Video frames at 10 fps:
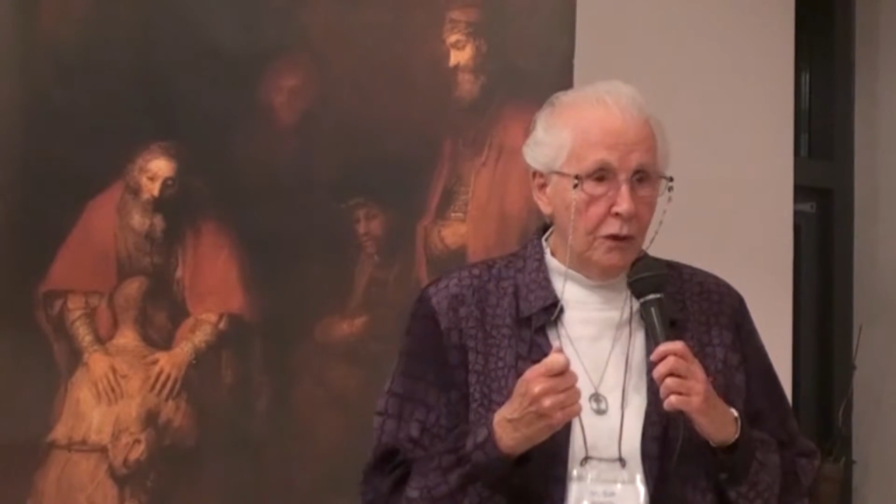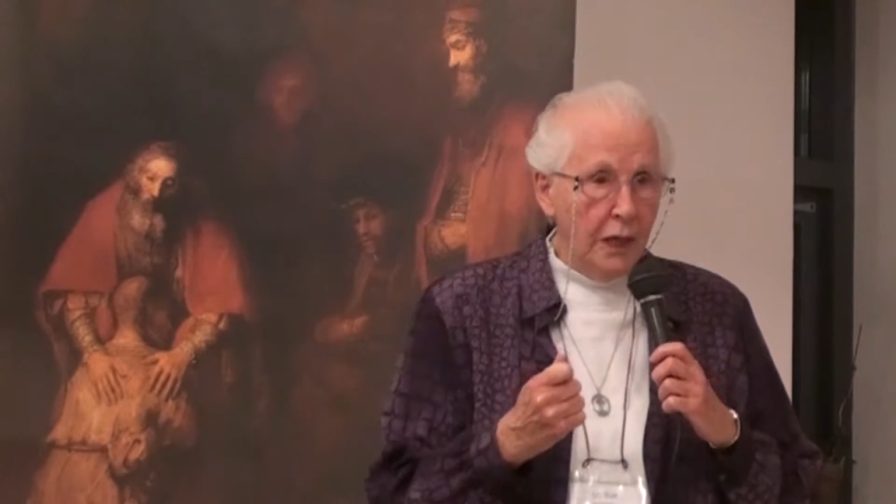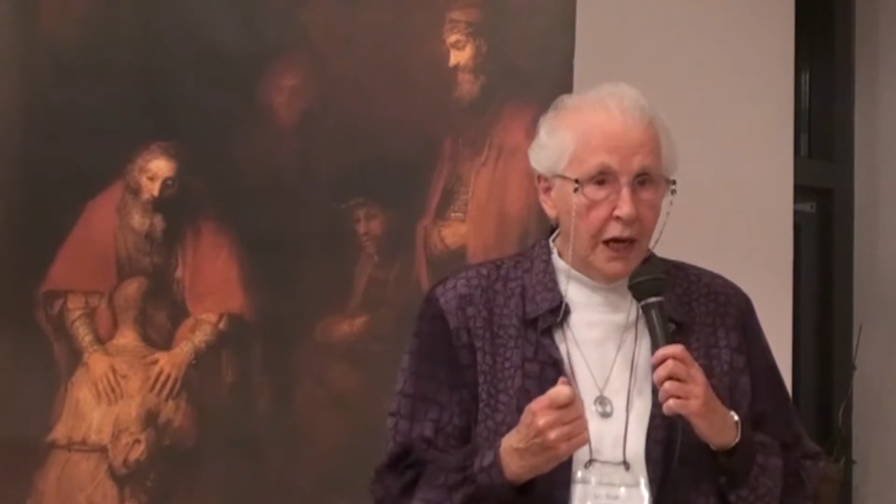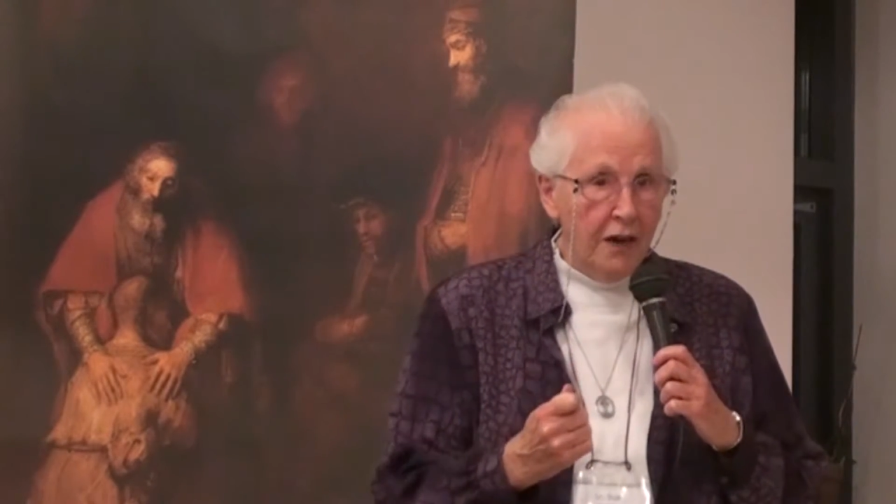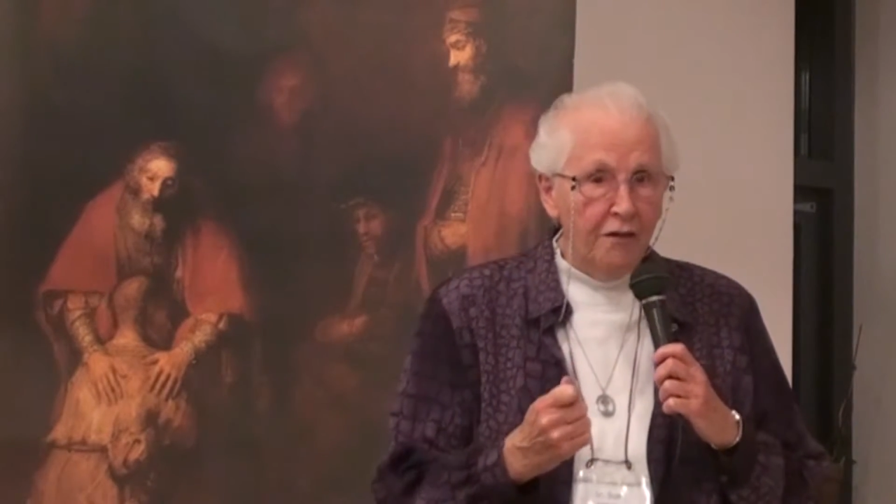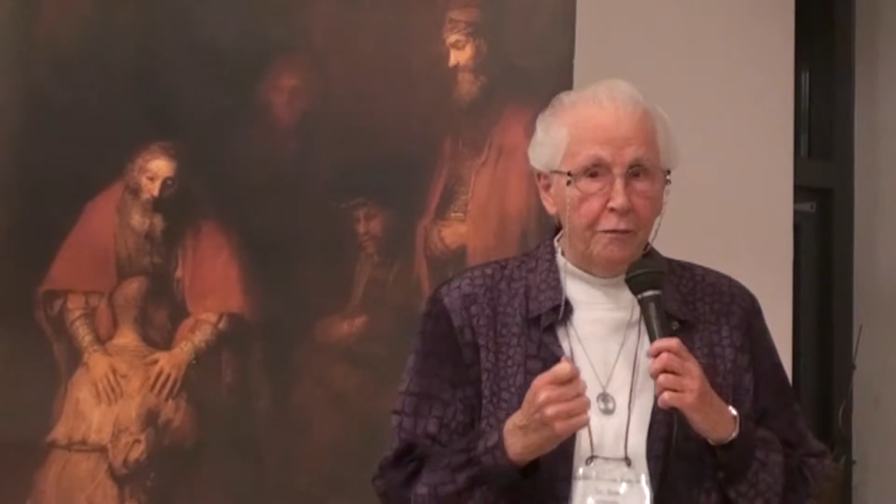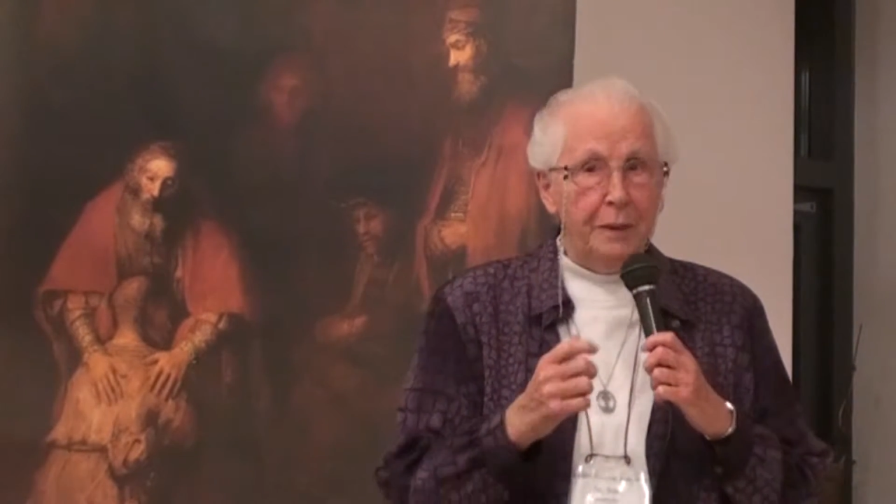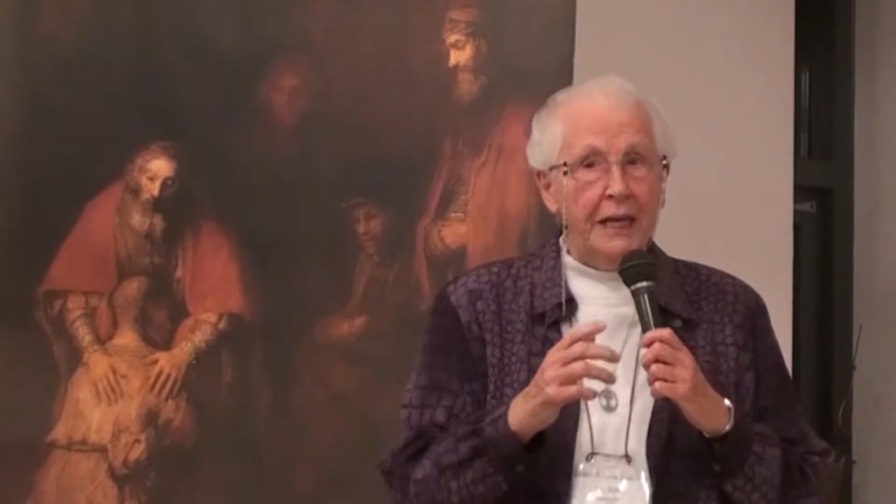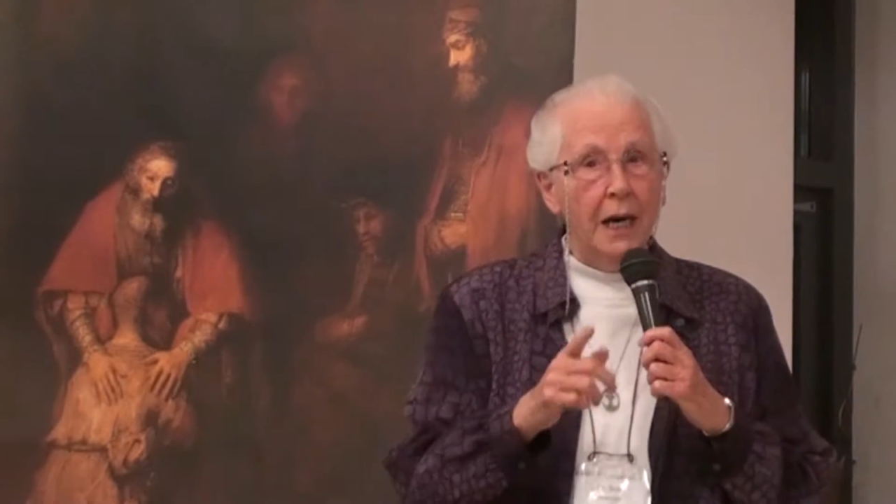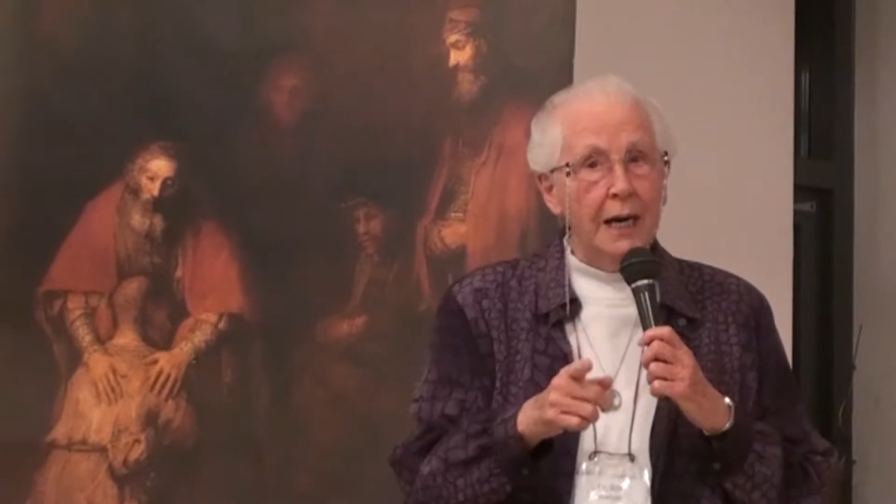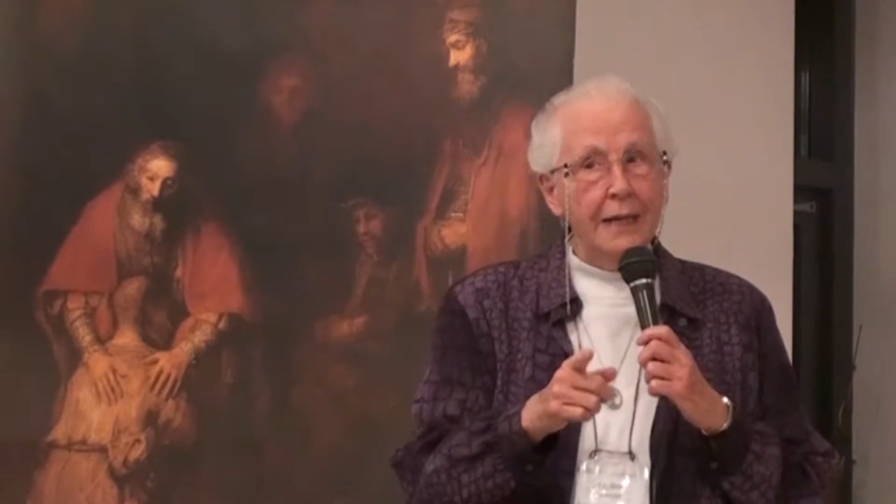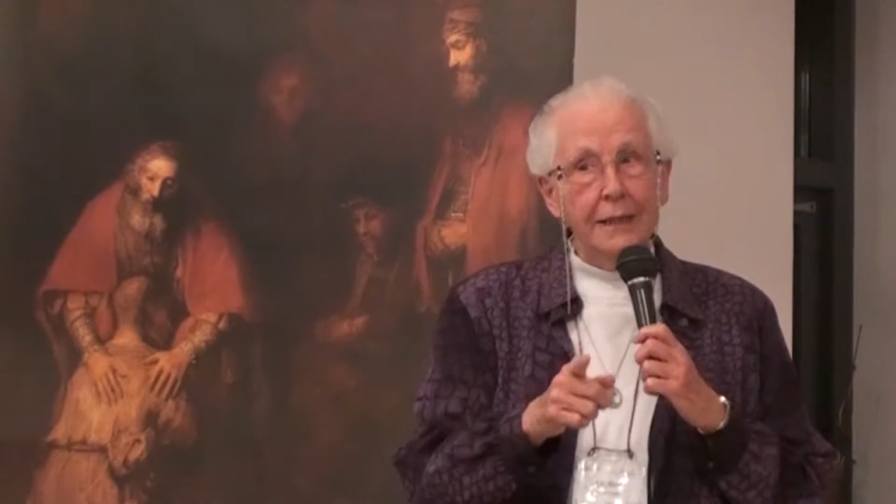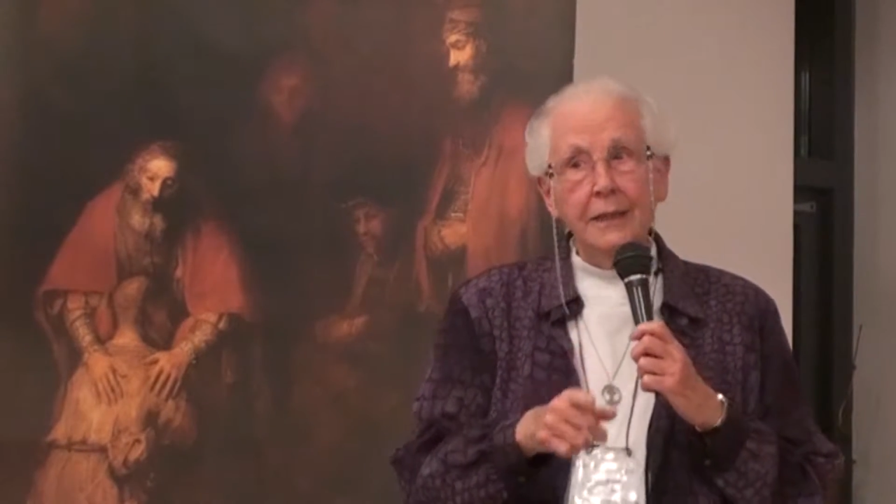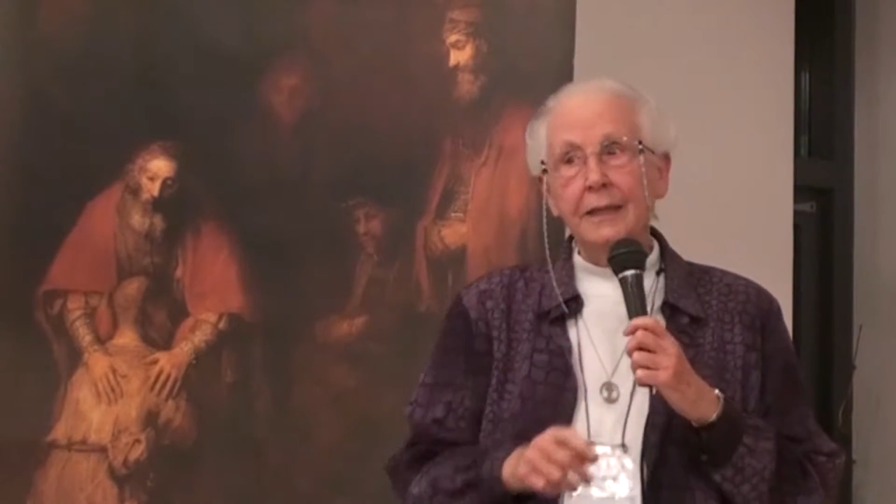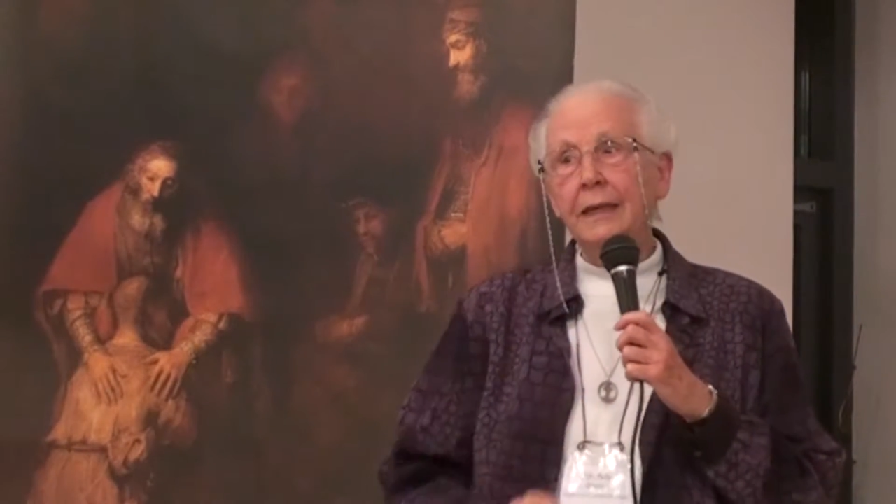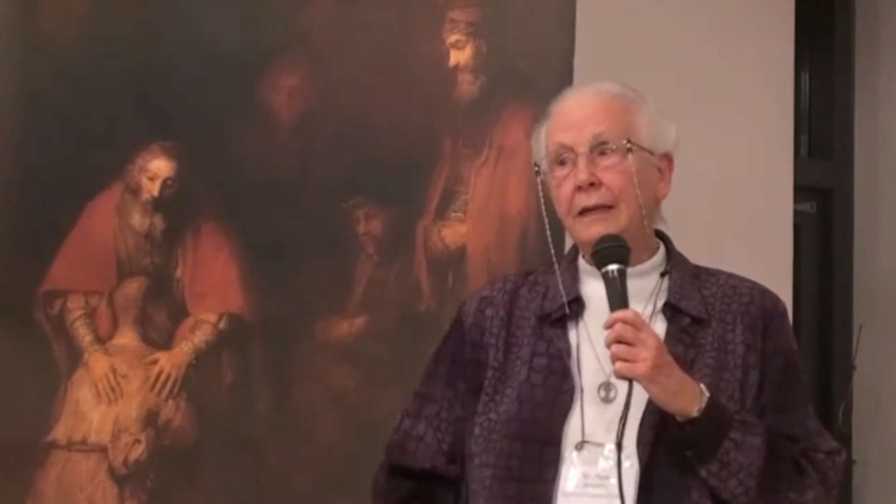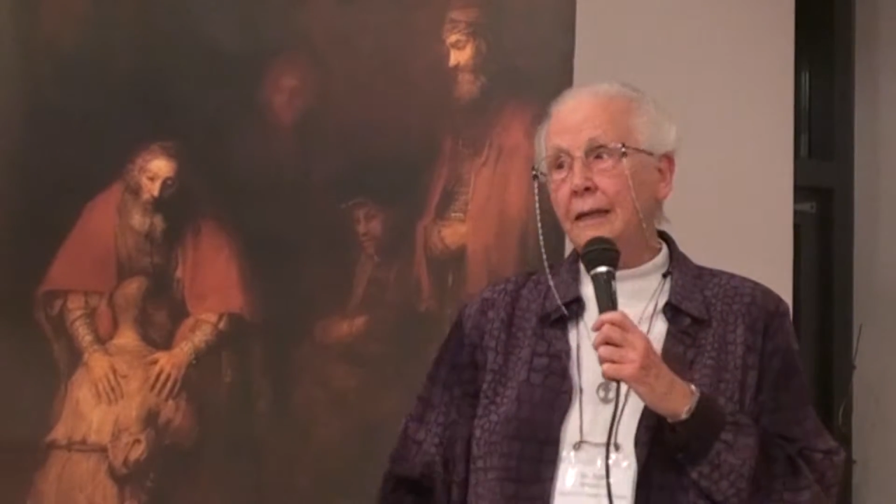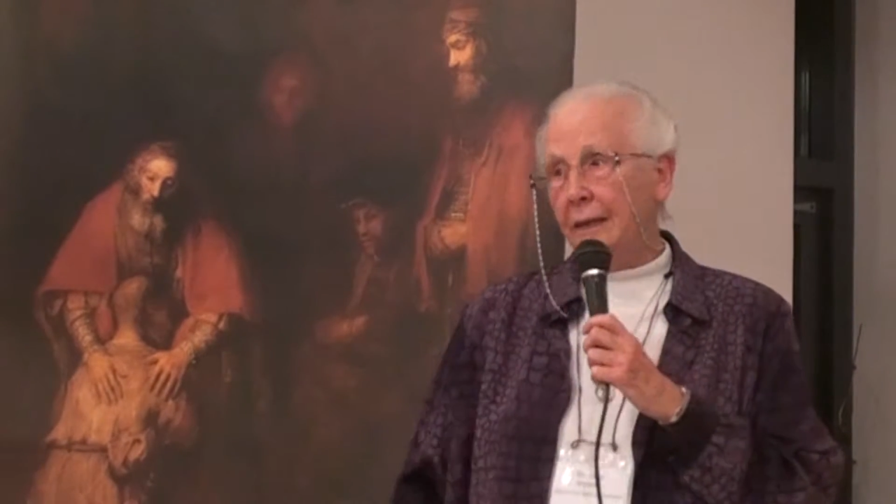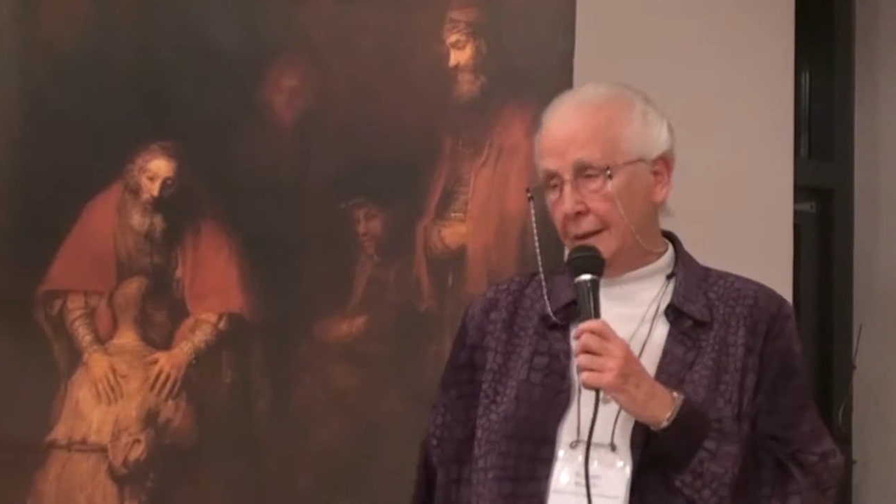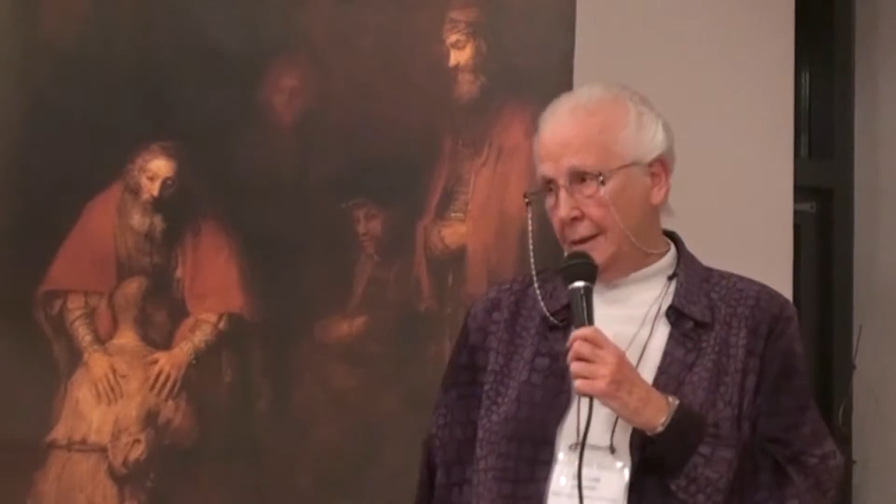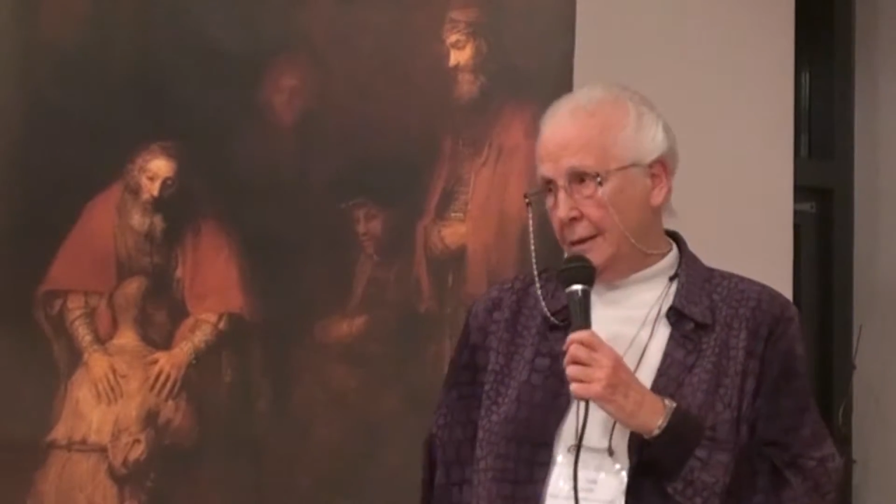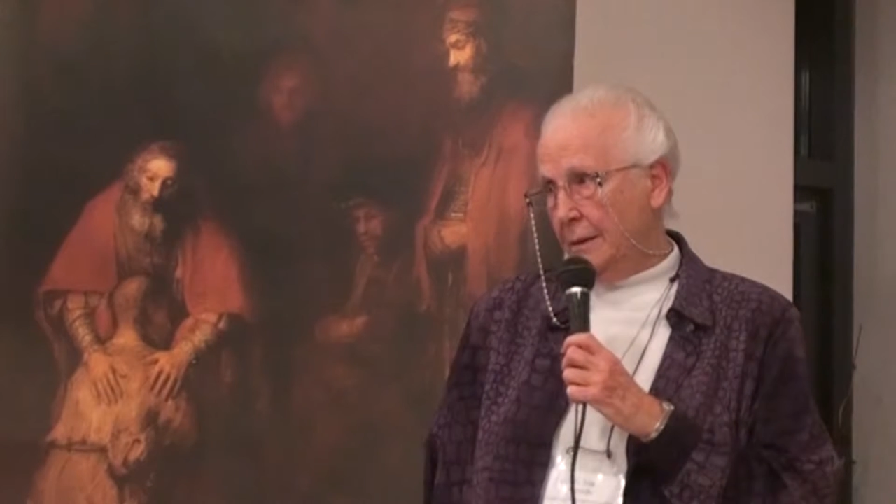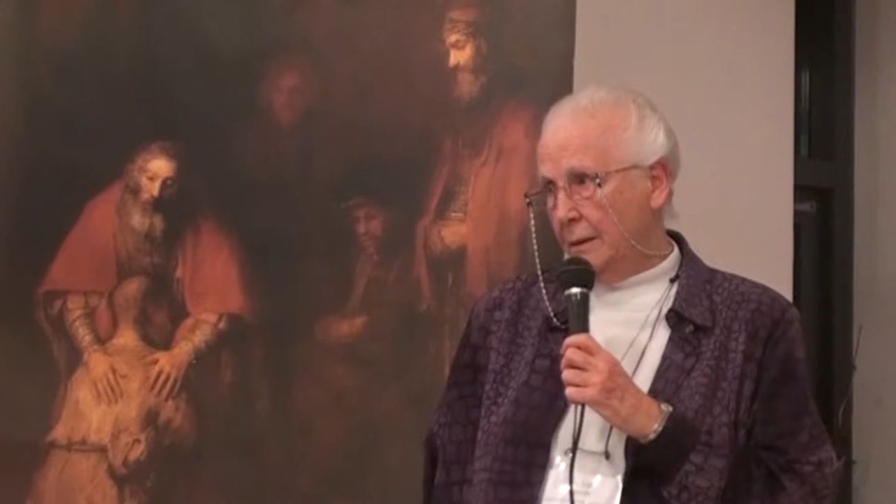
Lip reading: love beyond seeing.